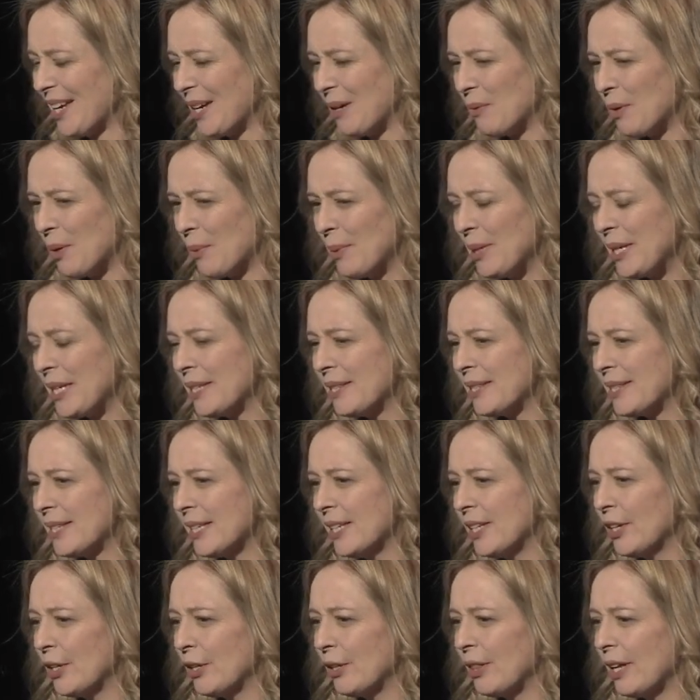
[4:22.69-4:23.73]
When we
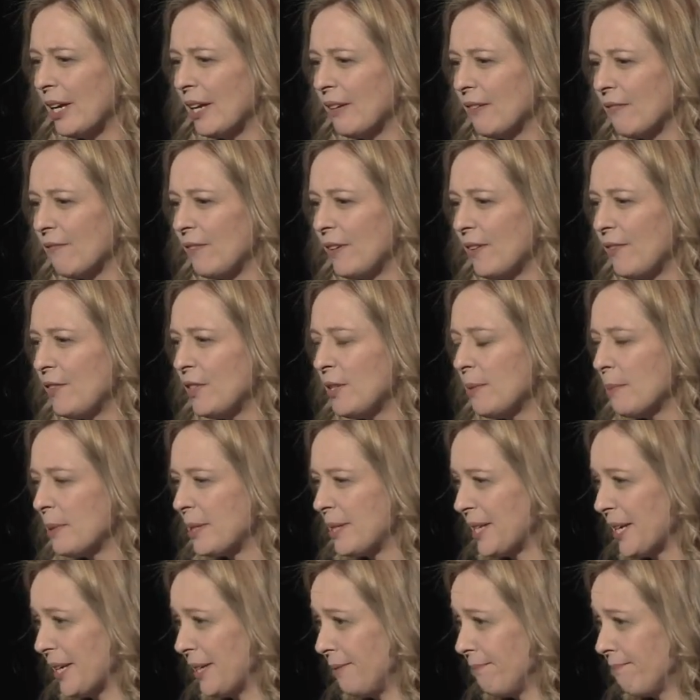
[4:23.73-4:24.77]
consider that
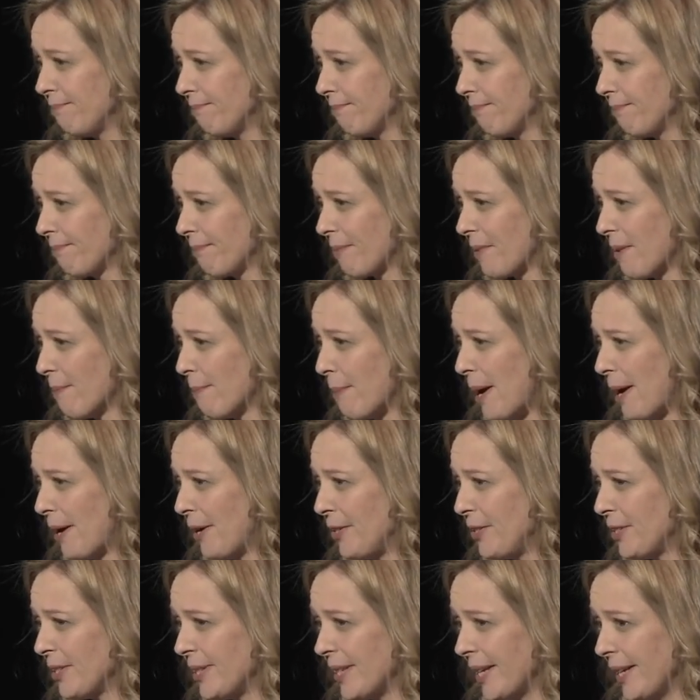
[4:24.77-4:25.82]
50% of
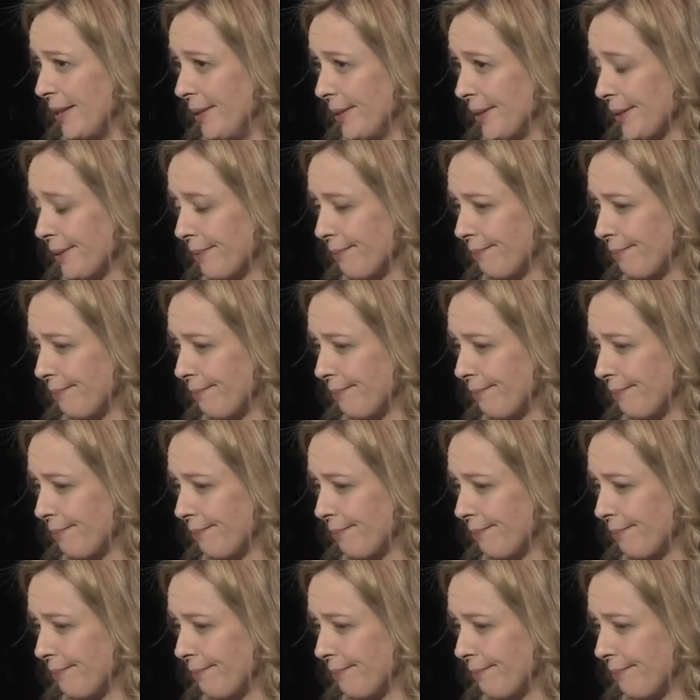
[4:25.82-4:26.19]
marriages end